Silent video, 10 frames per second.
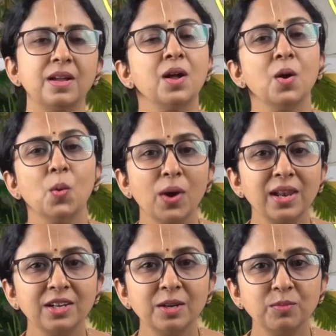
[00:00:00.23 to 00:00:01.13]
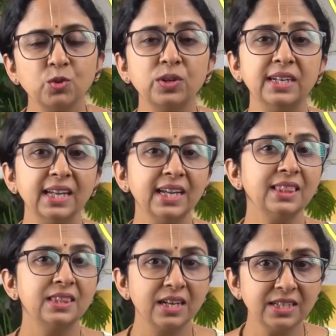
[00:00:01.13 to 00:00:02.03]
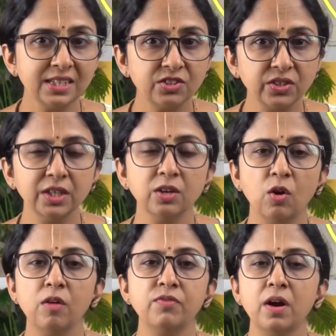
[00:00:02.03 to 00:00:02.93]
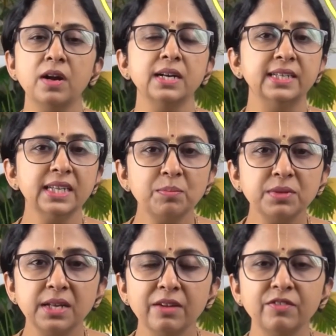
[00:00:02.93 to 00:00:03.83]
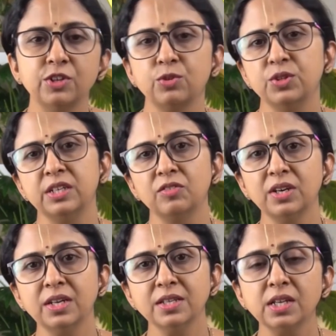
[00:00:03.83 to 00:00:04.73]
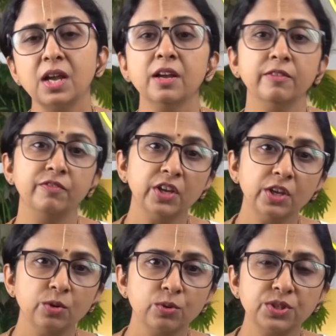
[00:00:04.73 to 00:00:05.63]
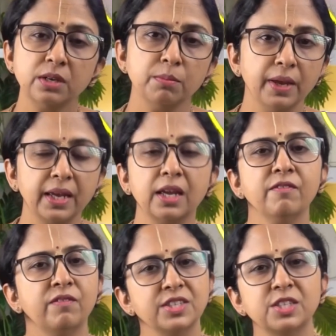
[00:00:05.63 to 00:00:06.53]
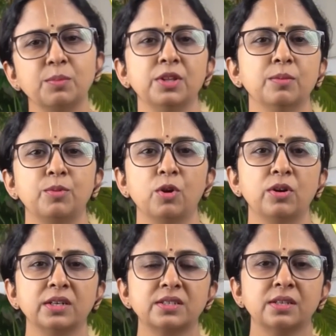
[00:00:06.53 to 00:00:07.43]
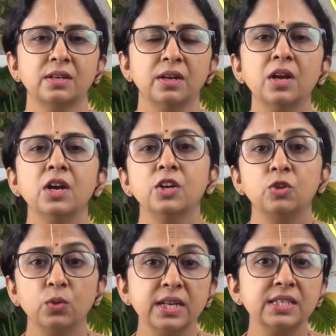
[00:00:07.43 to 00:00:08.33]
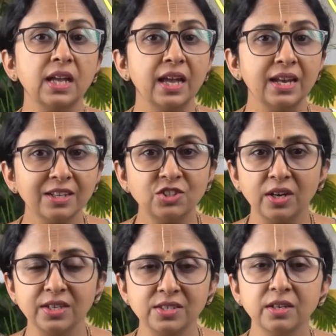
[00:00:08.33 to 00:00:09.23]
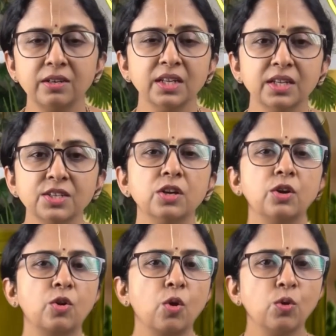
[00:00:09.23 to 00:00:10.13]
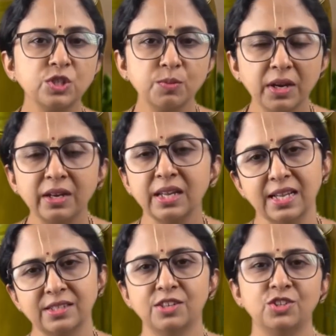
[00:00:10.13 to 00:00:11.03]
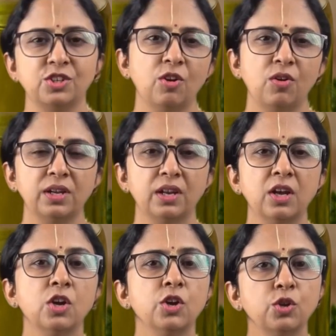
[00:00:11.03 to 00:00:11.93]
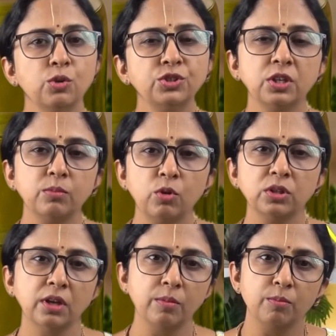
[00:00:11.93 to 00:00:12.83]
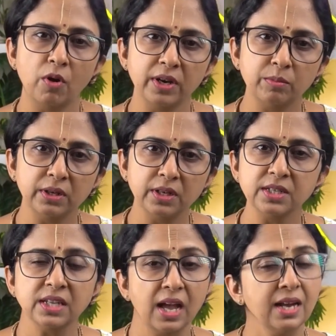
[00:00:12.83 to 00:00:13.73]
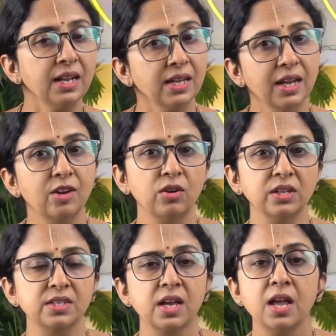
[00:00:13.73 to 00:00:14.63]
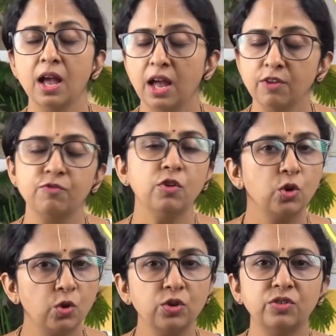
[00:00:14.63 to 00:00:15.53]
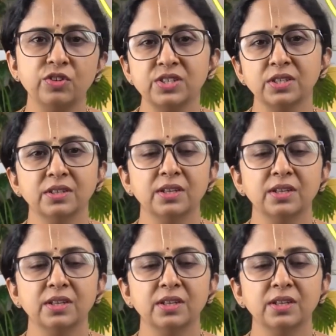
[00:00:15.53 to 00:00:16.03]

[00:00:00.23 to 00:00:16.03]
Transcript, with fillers: Welcome to day 33 of our deep dive into the ingredients we use in making Vatsapadam products. Today's energizer is rosemary essential oil used in both our body butters and hair oils and for good reason.